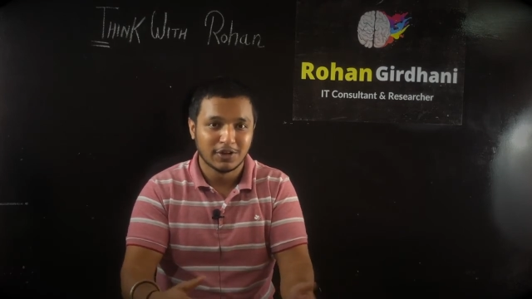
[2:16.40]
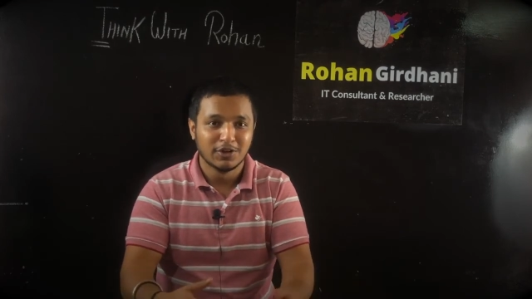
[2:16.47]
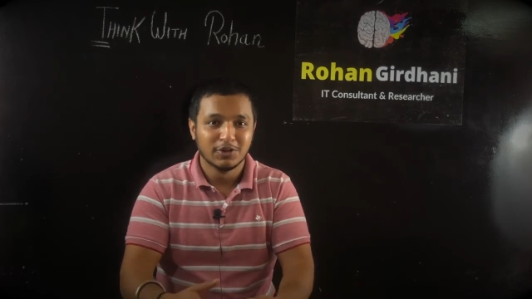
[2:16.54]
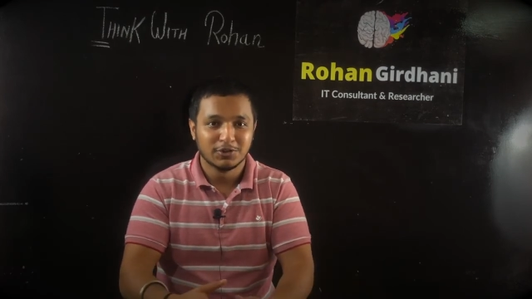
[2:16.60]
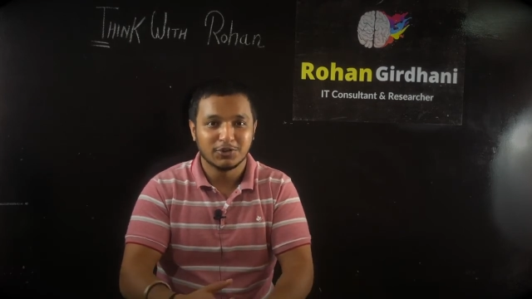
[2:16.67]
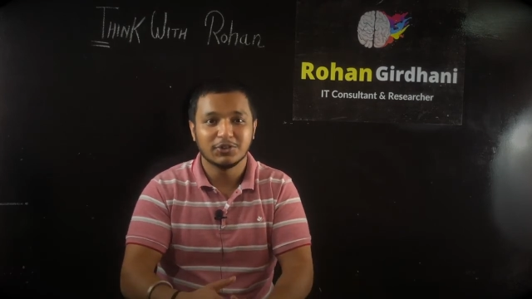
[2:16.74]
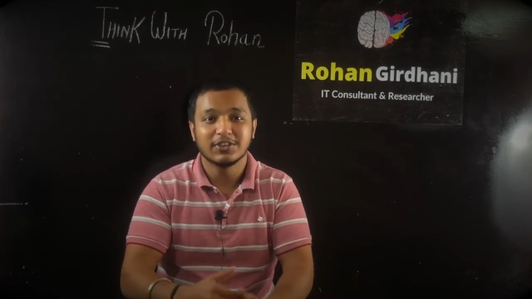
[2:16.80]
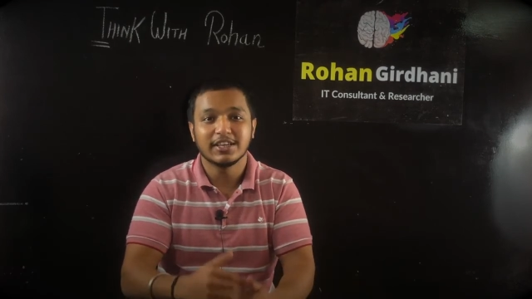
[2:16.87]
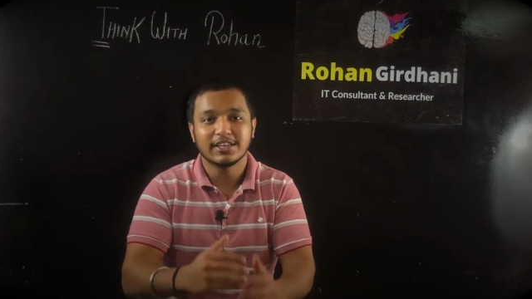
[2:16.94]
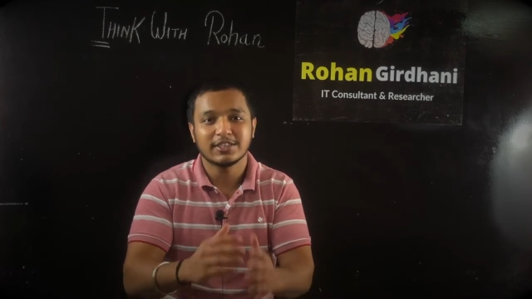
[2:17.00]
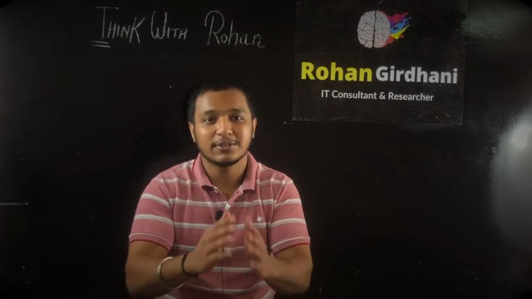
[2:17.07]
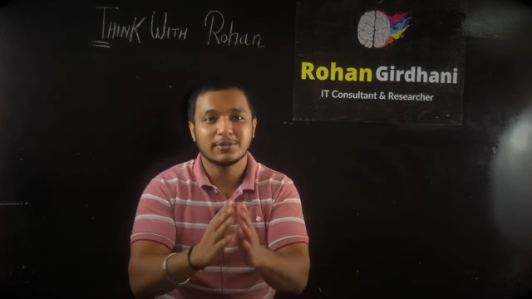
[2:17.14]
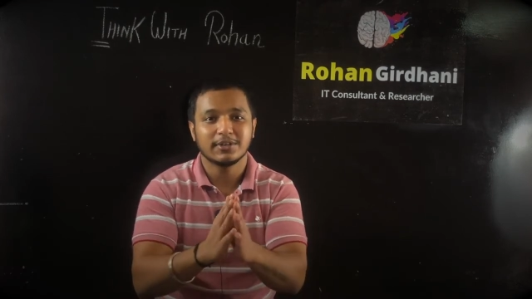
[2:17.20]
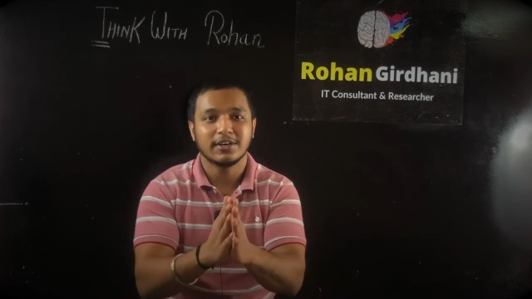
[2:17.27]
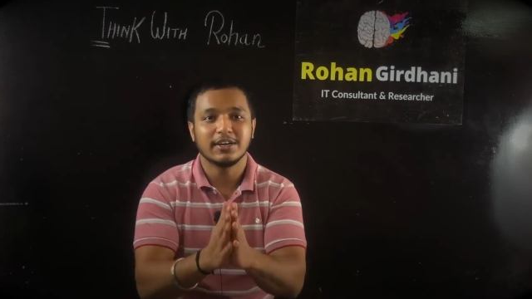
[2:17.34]
So
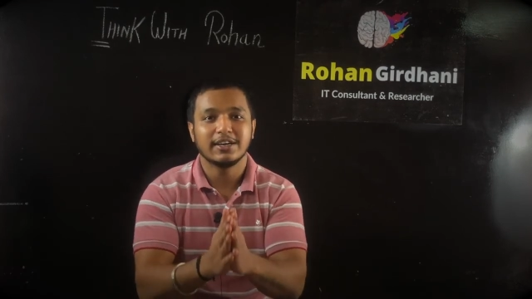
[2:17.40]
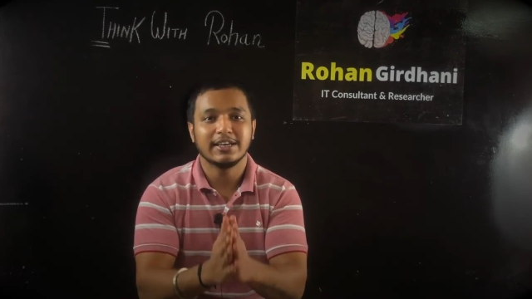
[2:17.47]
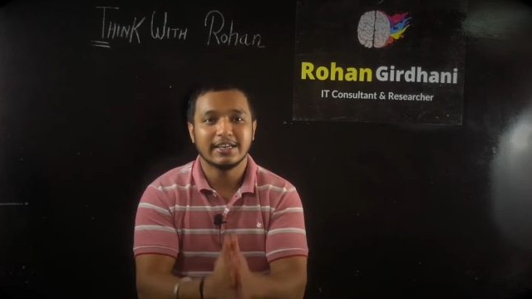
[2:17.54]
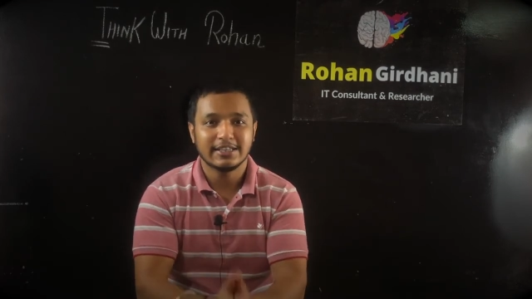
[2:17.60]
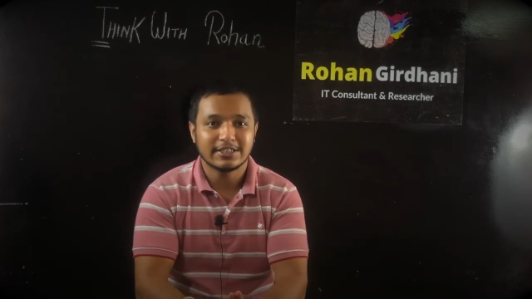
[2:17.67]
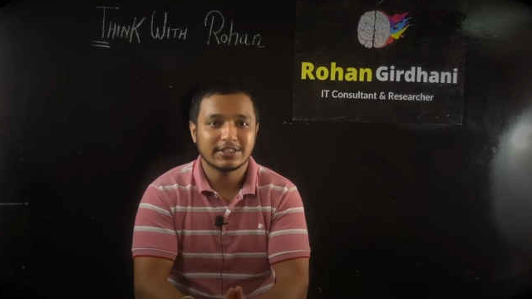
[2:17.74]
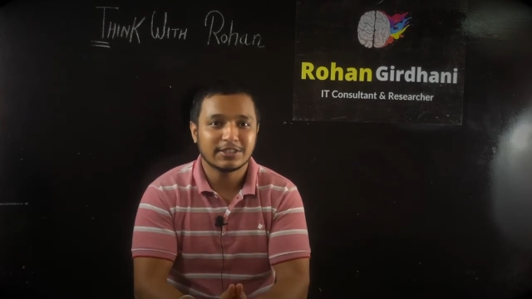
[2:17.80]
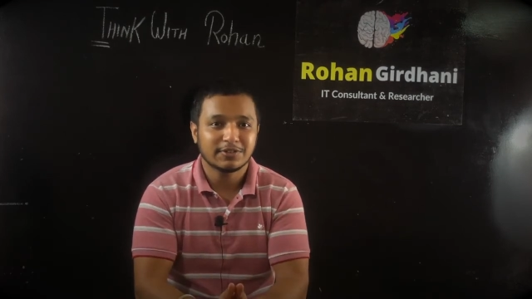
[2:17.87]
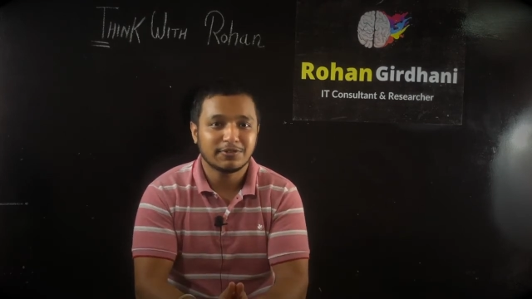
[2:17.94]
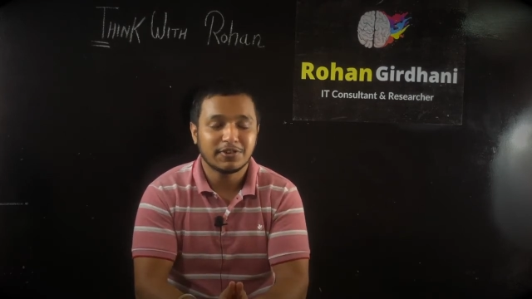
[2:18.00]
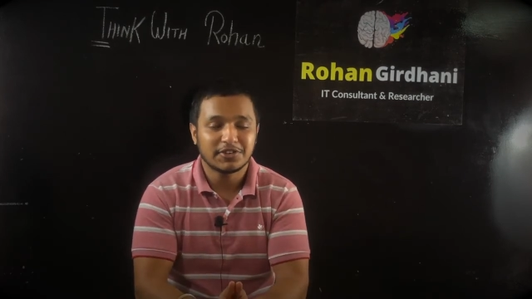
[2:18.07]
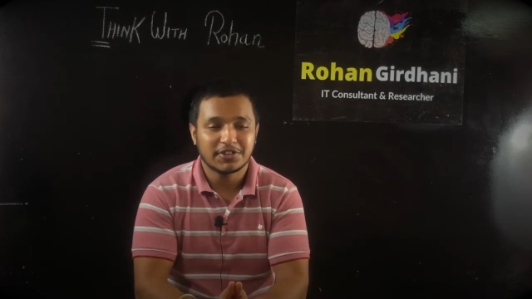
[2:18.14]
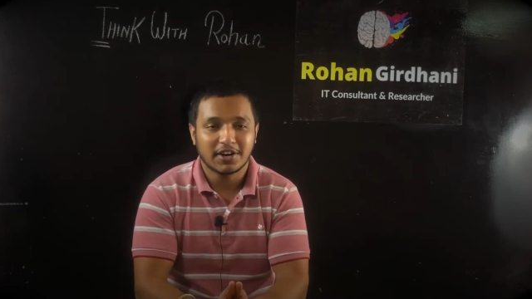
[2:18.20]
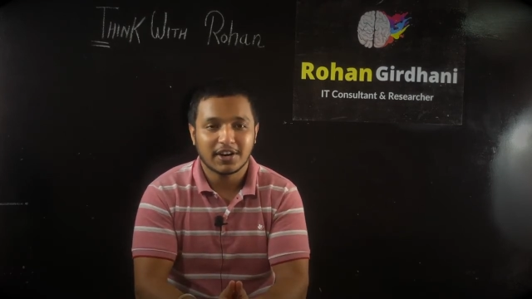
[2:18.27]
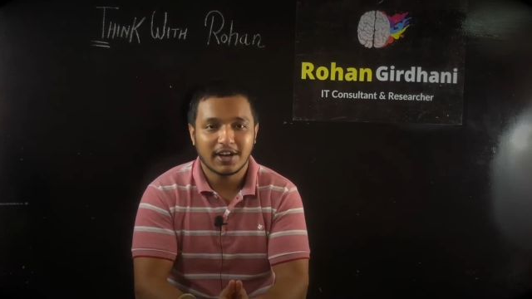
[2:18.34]
this is
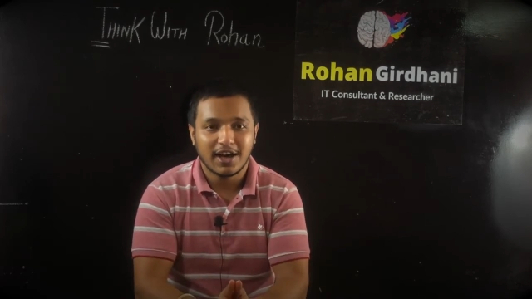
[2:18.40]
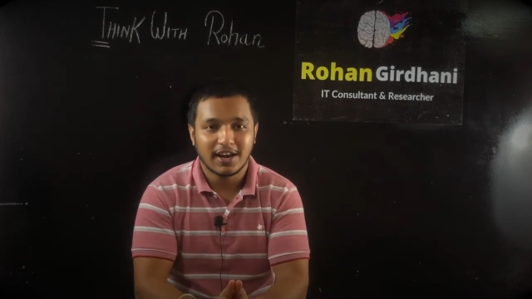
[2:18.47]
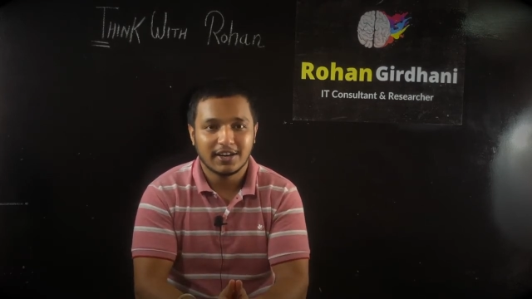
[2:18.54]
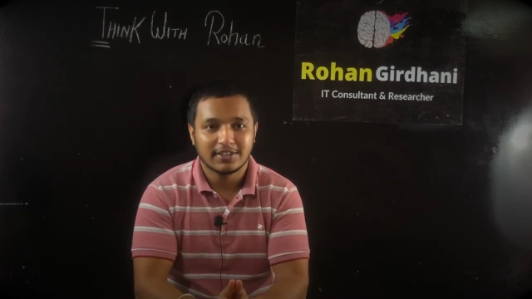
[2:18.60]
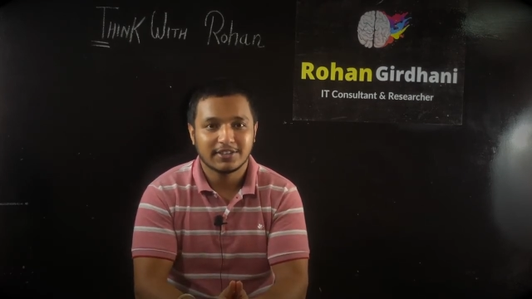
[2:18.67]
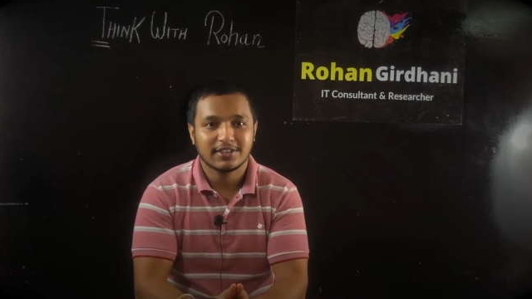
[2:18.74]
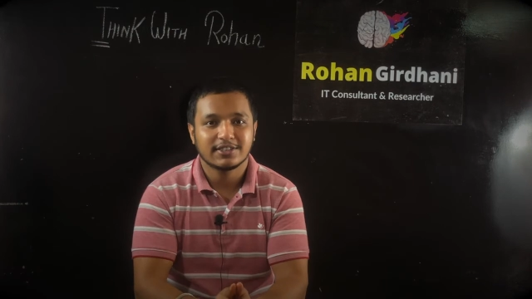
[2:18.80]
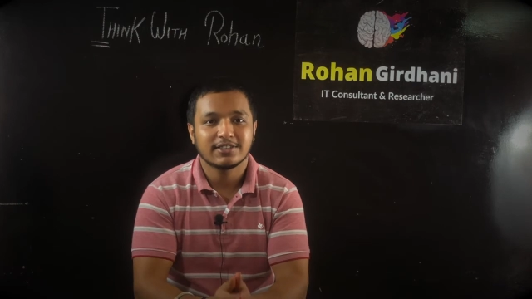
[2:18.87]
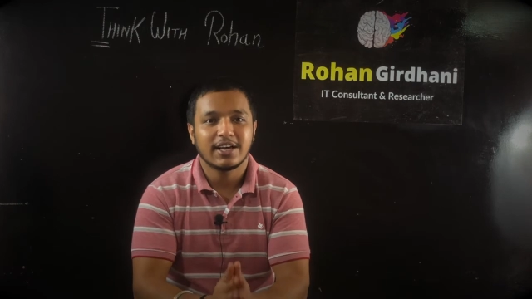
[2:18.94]
feature analysis,